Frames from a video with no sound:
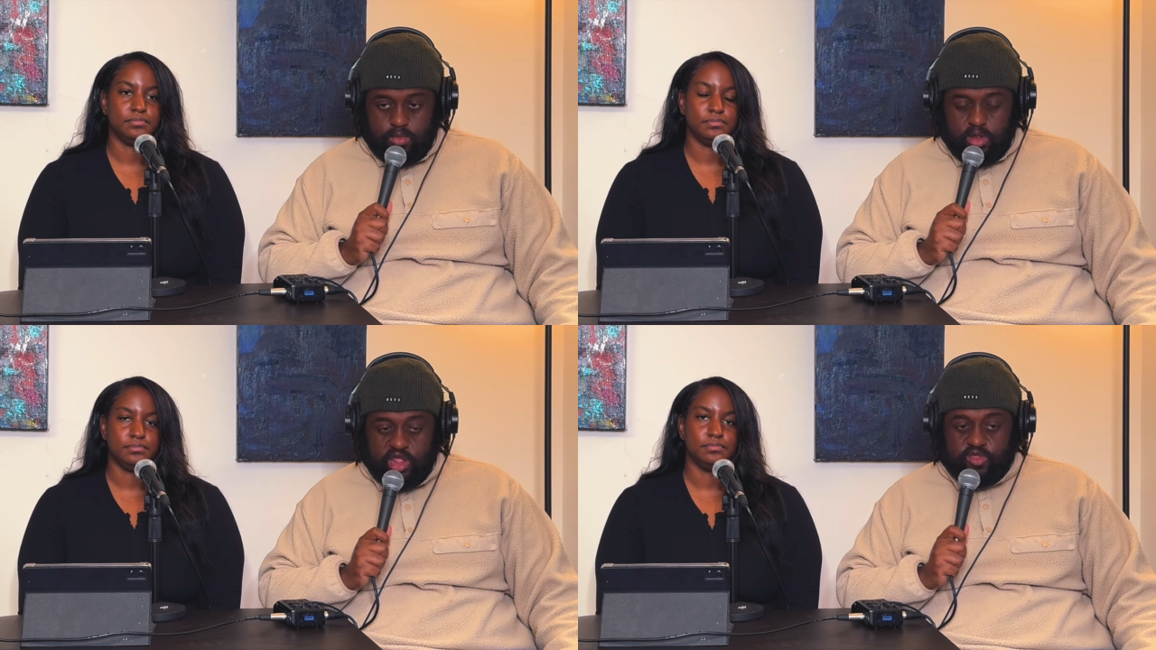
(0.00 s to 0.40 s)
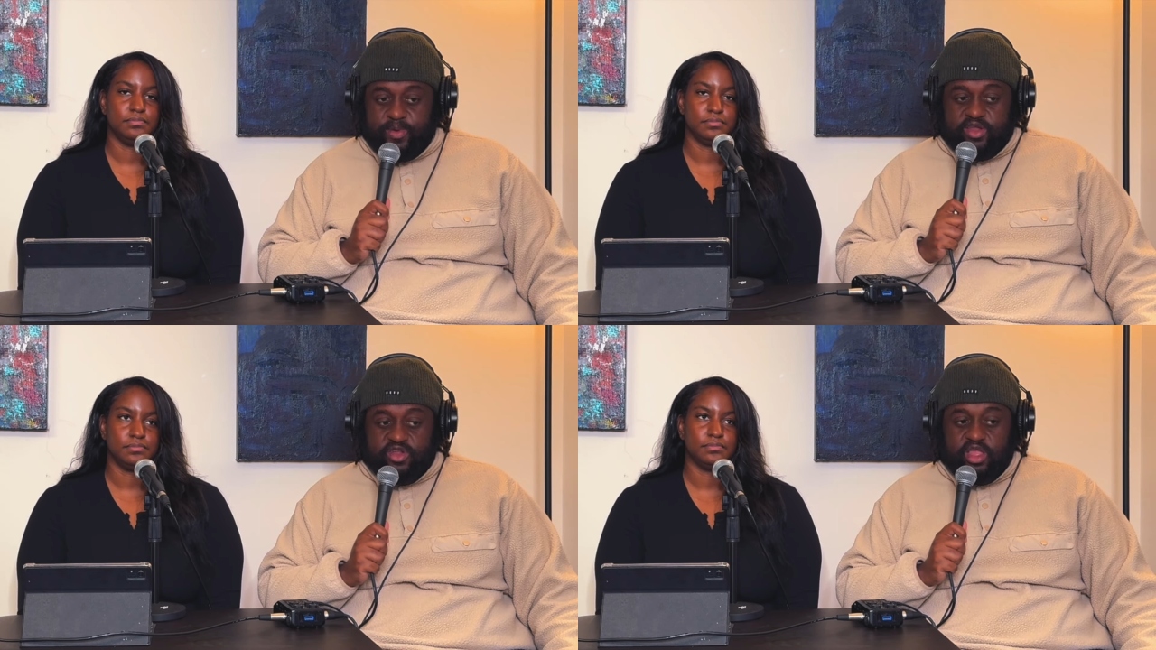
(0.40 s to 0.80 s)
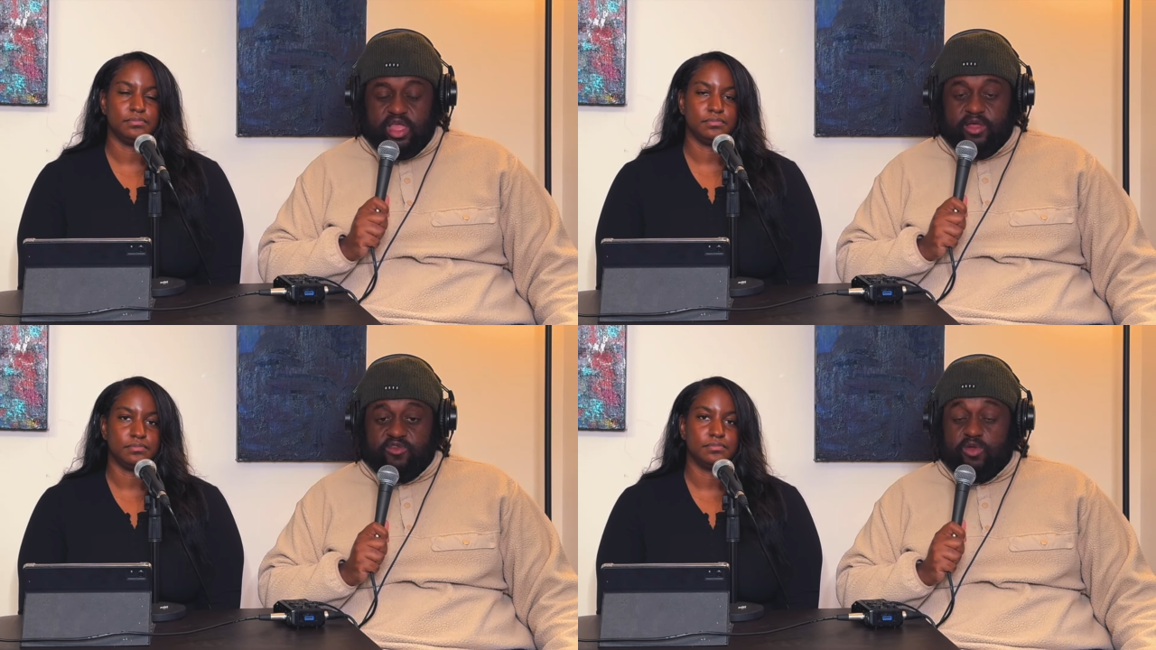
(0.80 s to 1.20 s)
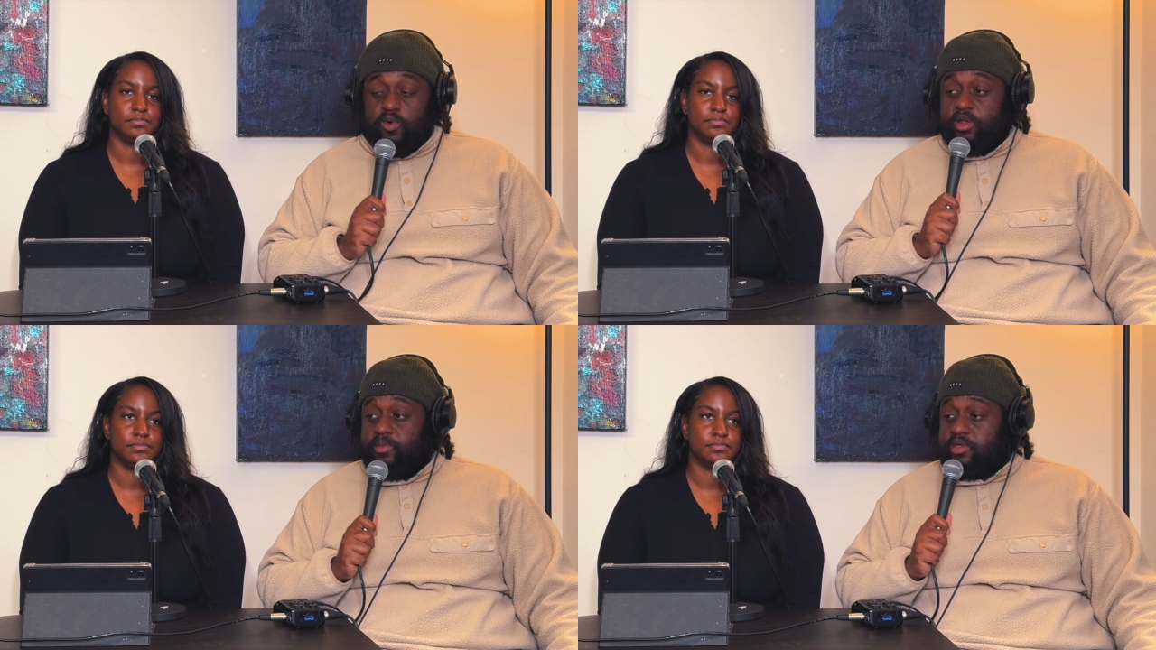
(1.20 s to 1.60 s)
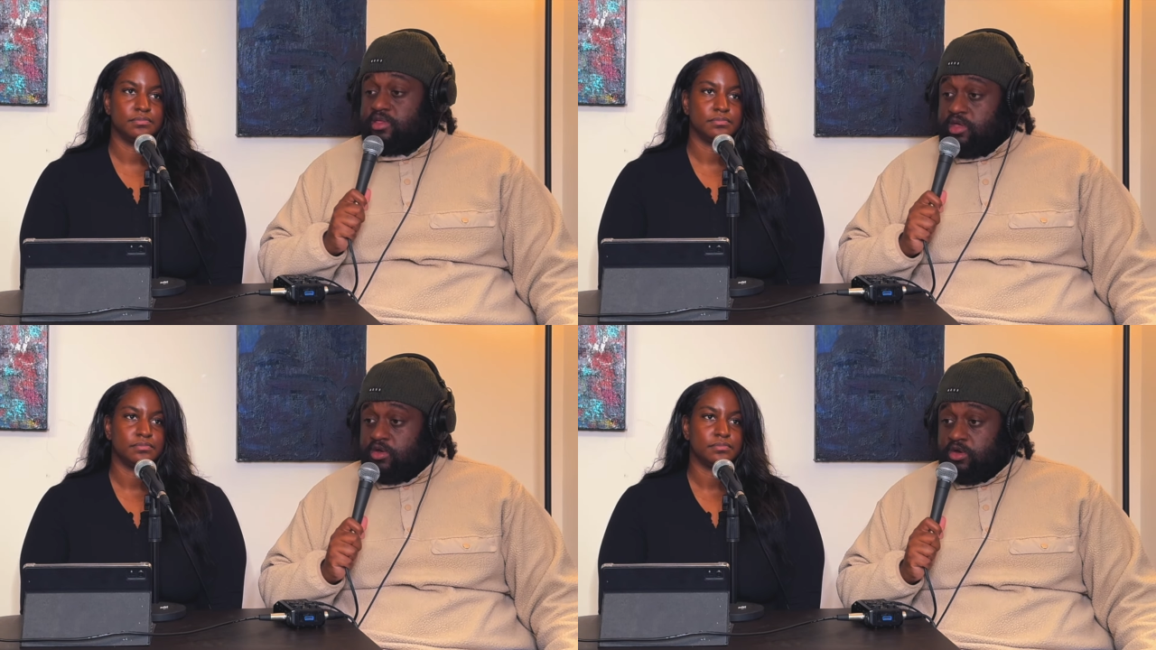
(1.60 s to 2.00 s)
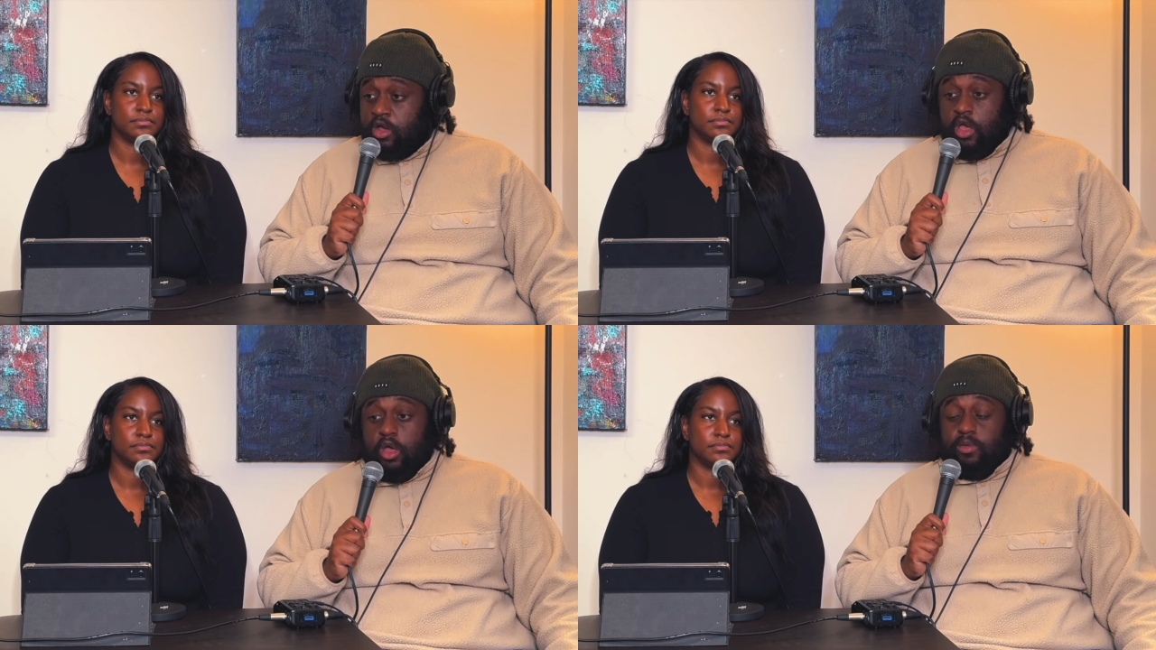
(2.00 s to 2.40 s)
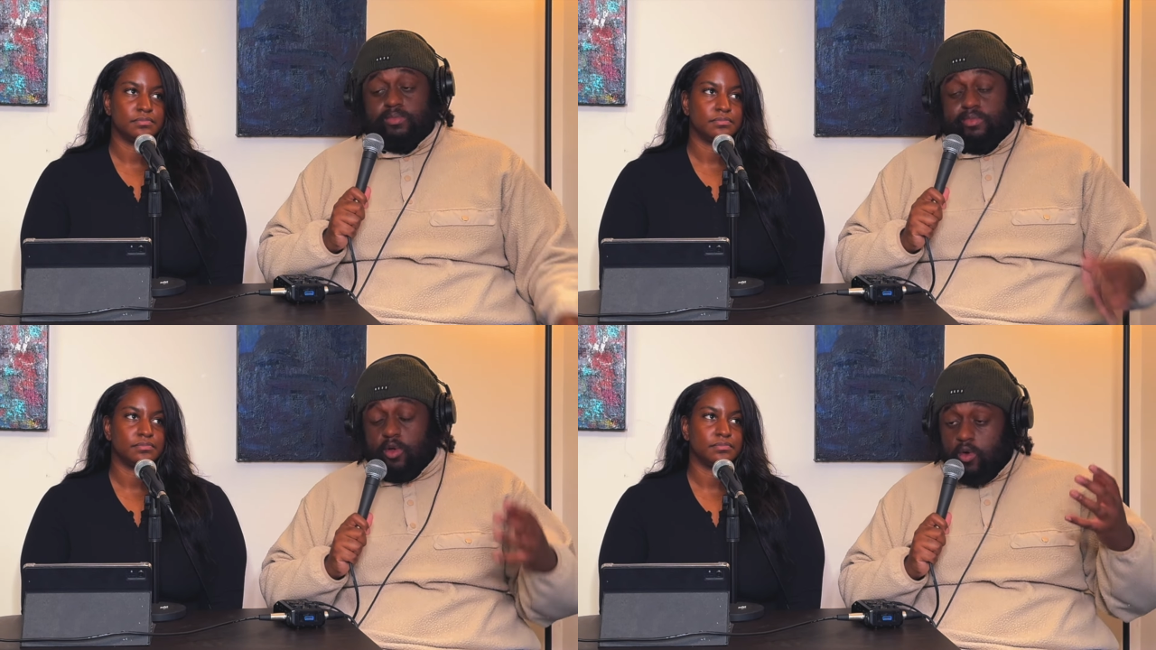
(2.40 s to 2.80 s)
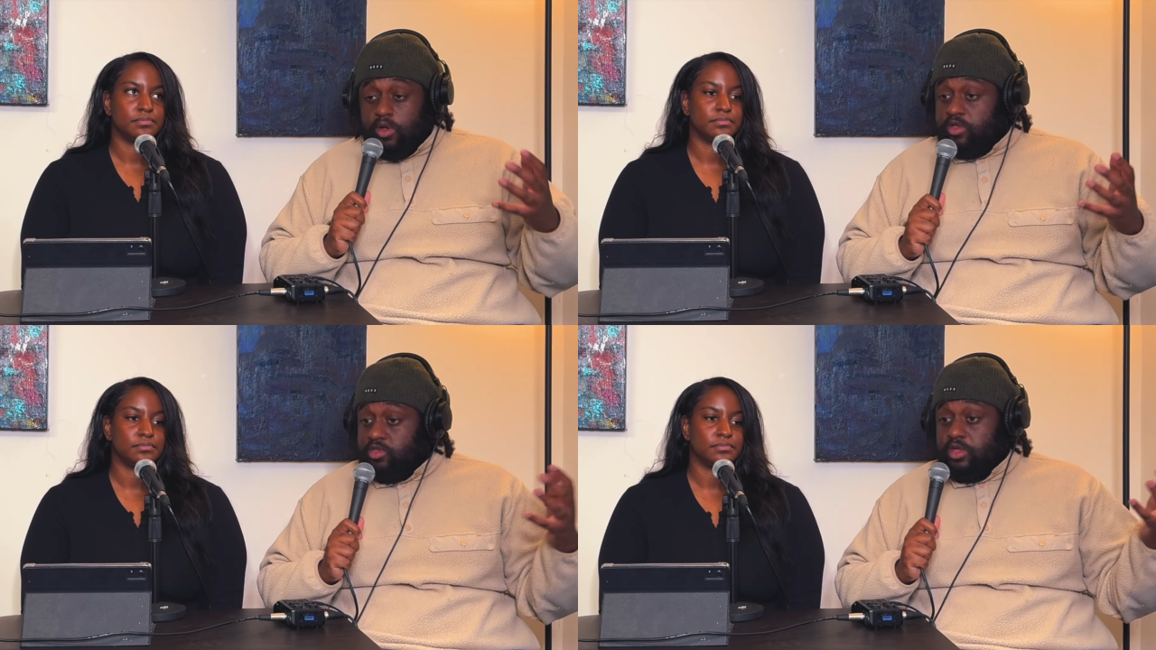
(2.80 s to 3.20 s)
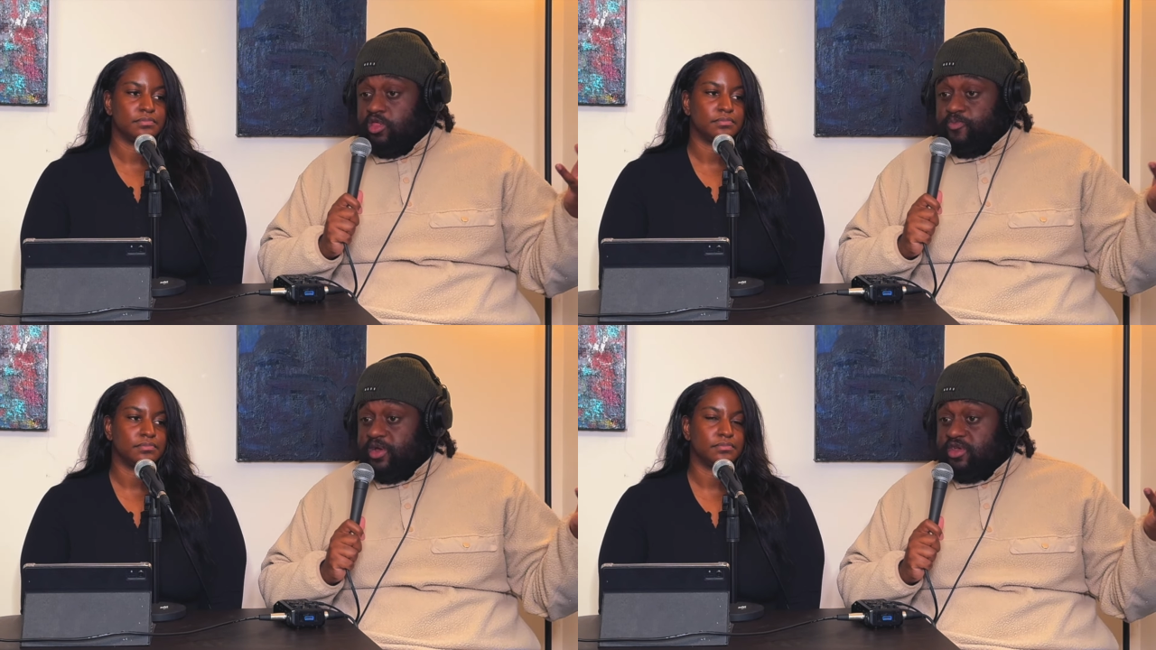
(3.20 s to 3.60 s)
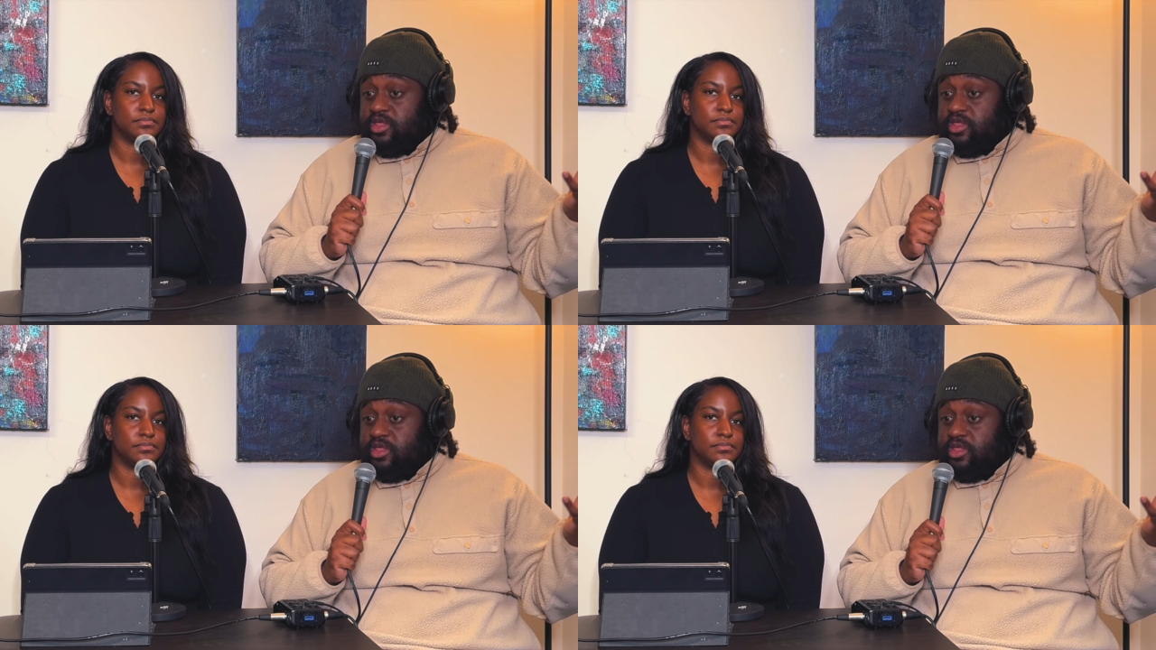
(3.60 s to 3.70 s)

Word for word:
Speaker 1: especially if she want to be a singer or especially